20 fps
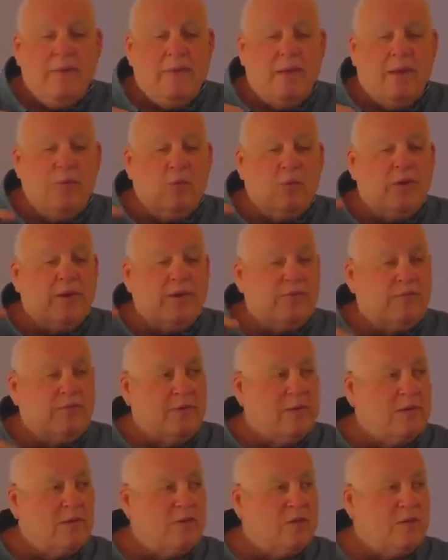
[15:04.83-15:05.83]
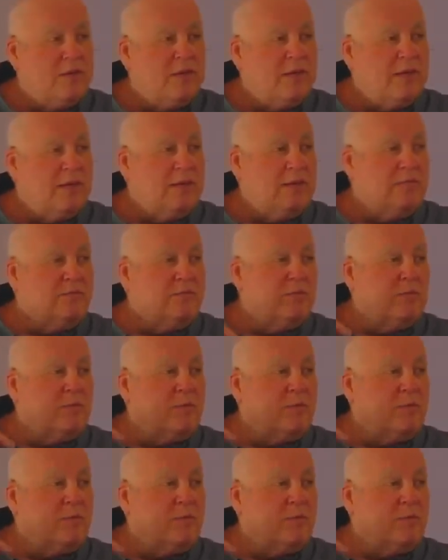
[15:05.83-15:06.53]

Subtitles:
then when affliction comes,